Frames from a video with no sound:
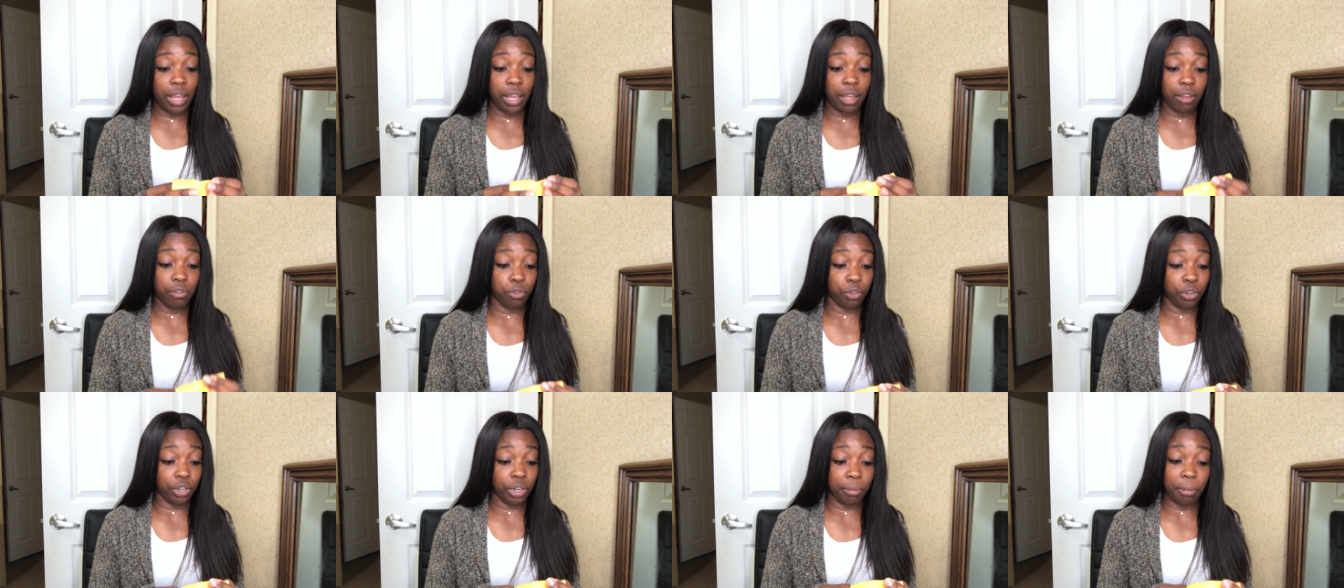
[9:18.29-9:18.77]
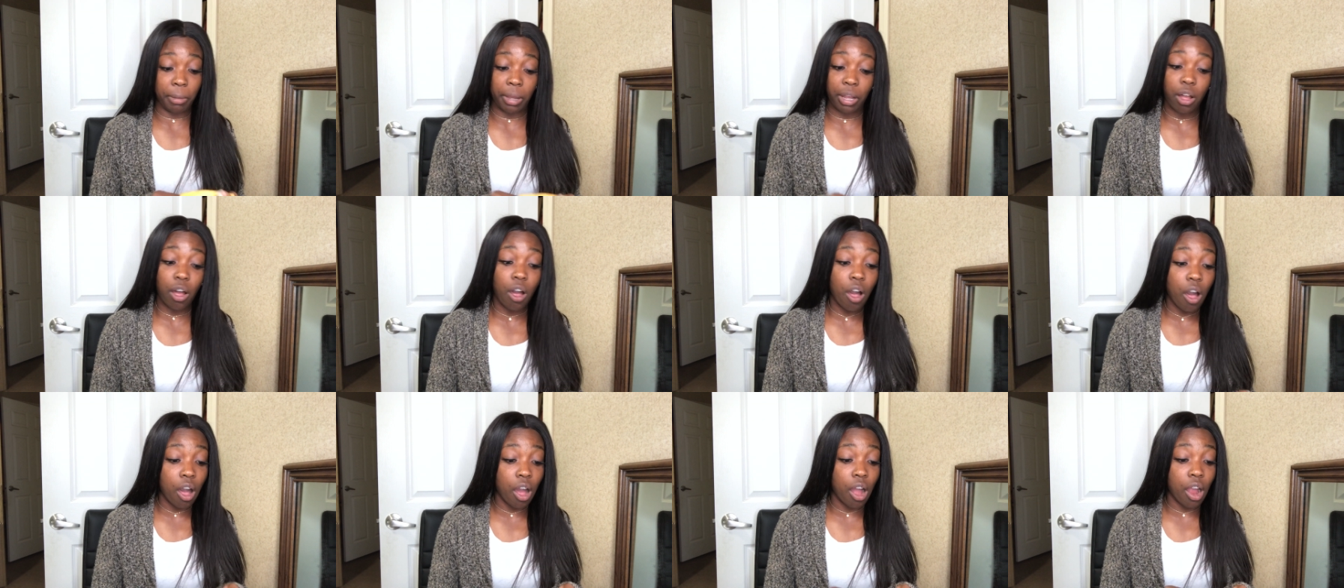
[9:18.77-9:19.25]
I have one in my
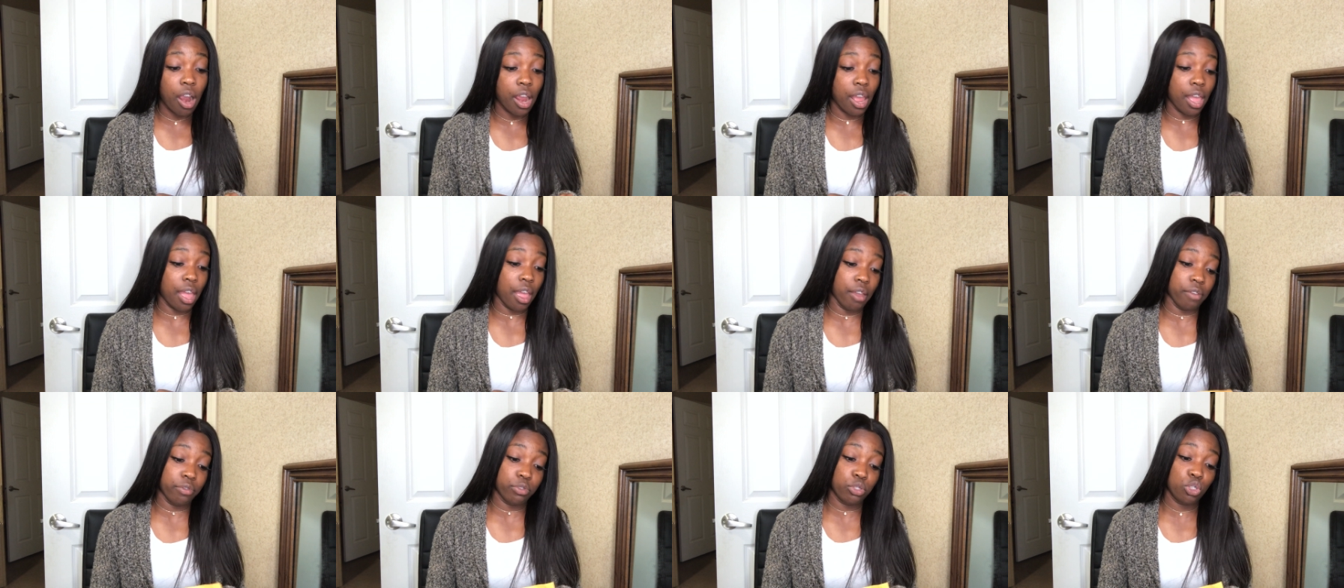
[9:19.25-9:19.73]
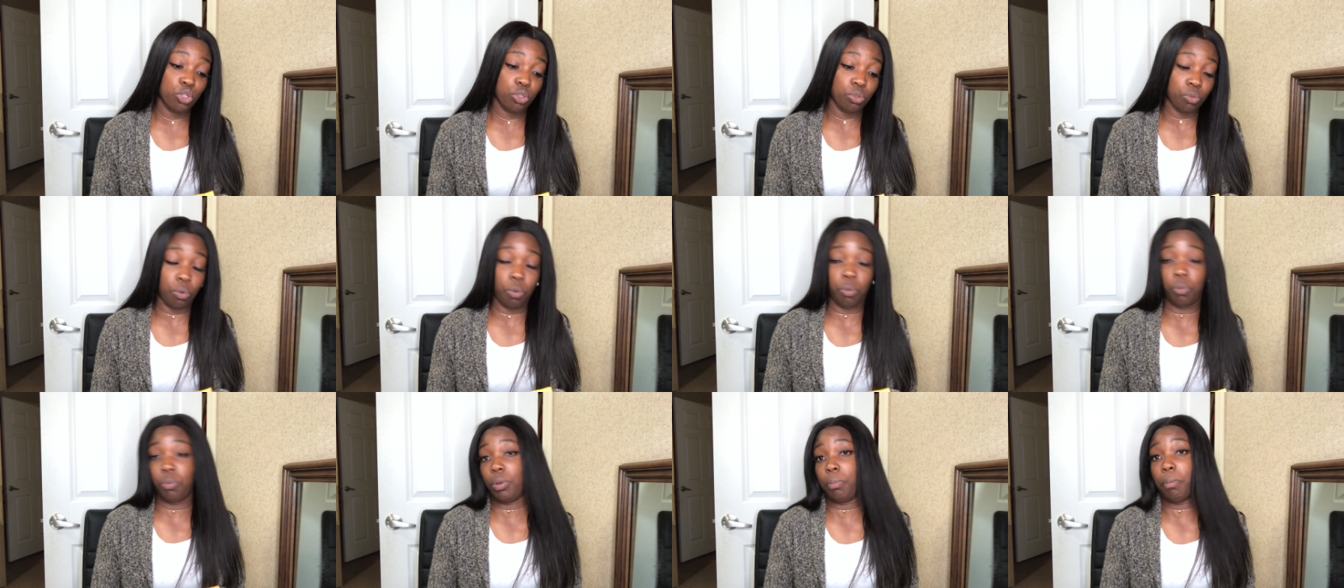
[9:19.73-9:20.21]
car, I have two
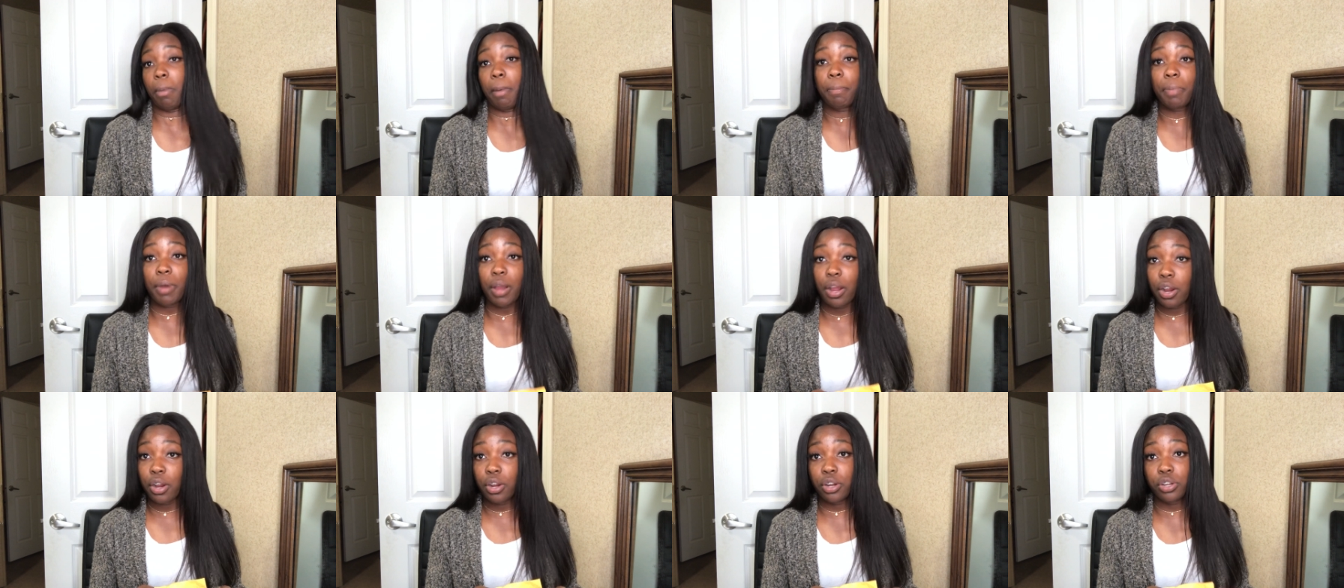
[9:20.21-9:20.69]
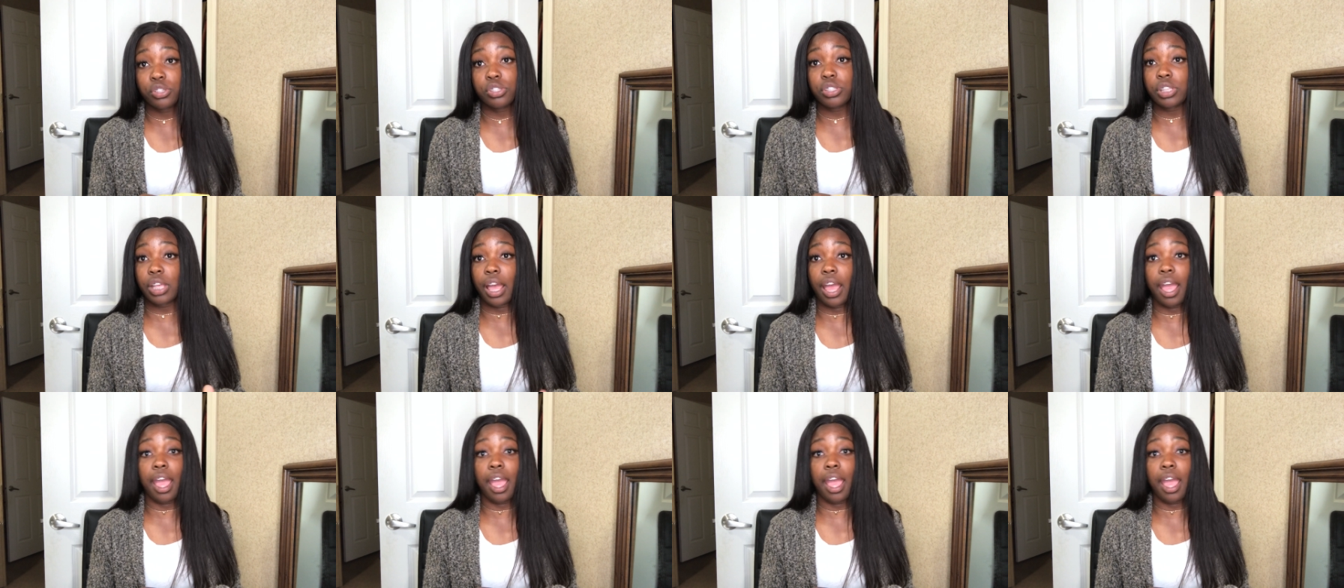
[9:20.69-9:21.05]
in my purse,